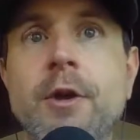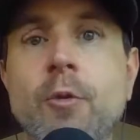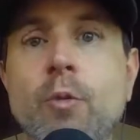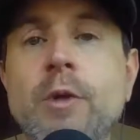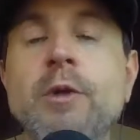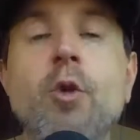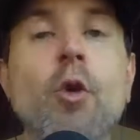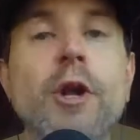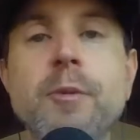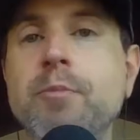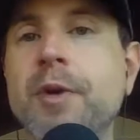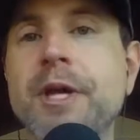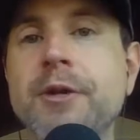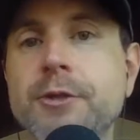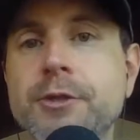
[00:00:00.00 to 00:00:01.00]
When Lloyd
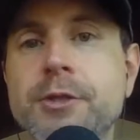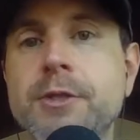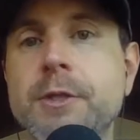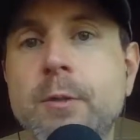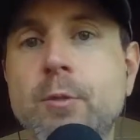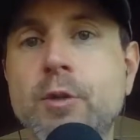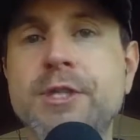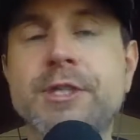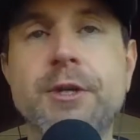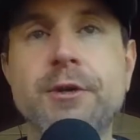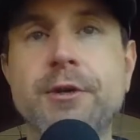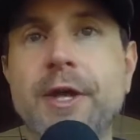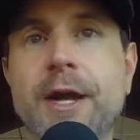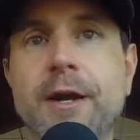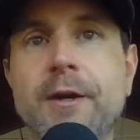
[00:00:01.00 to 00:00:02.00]
Pierce was still
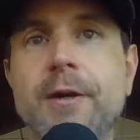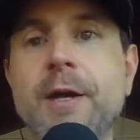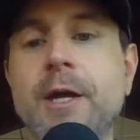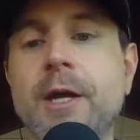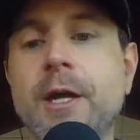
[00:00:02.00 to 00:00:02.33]
there,